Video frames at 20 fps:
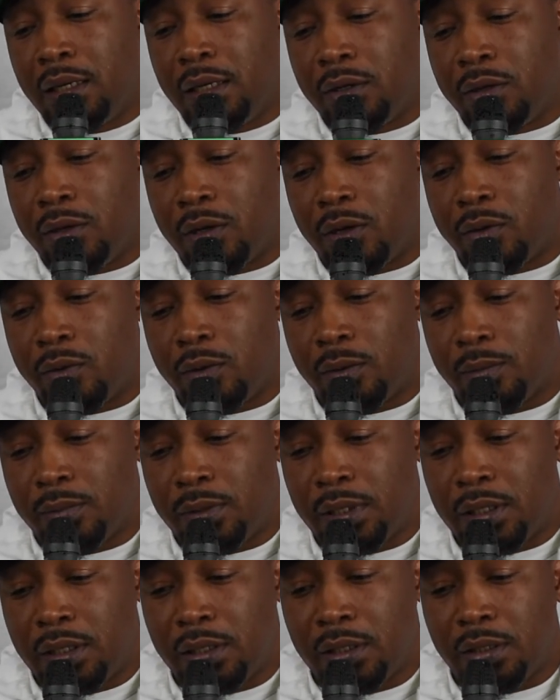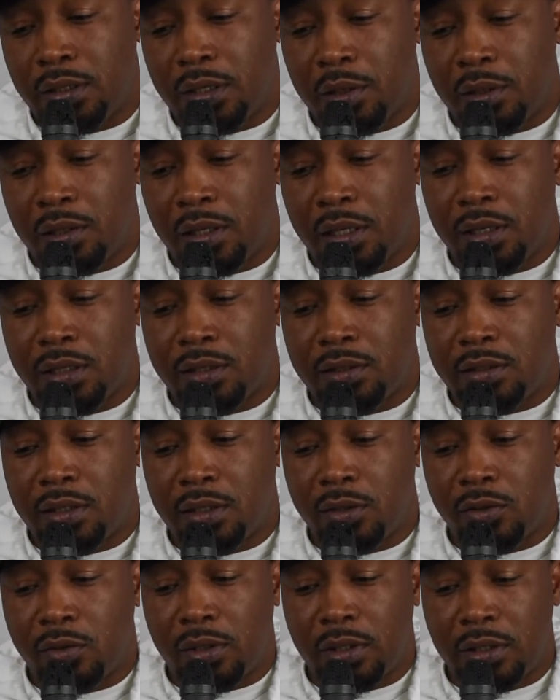he
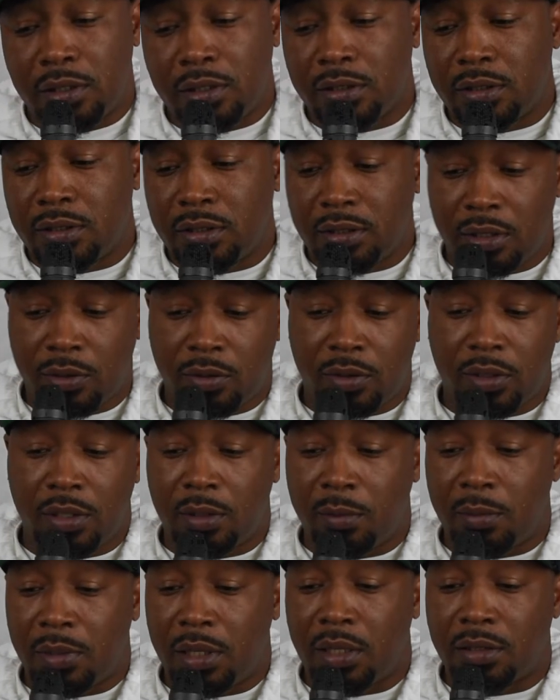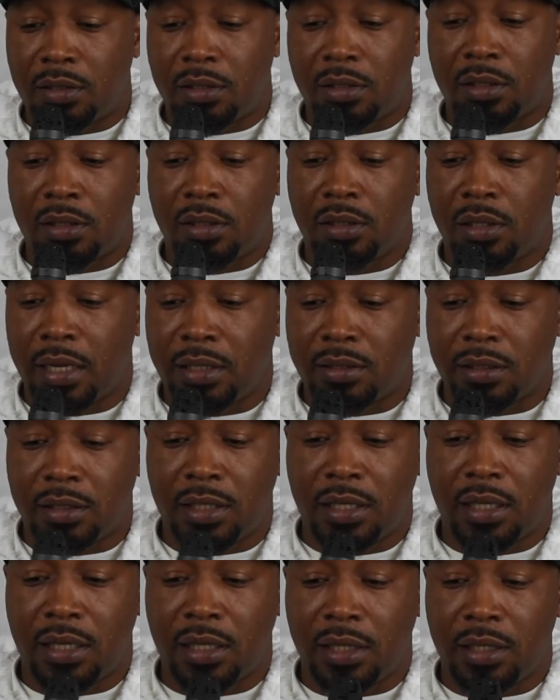instilled it in me as a
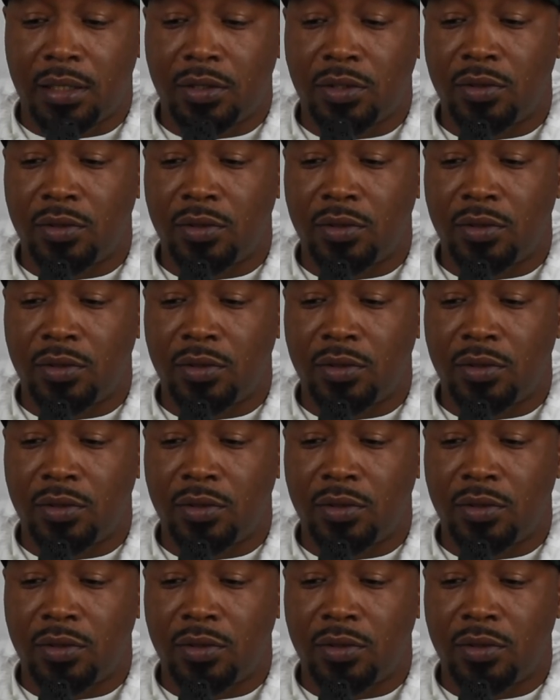kid.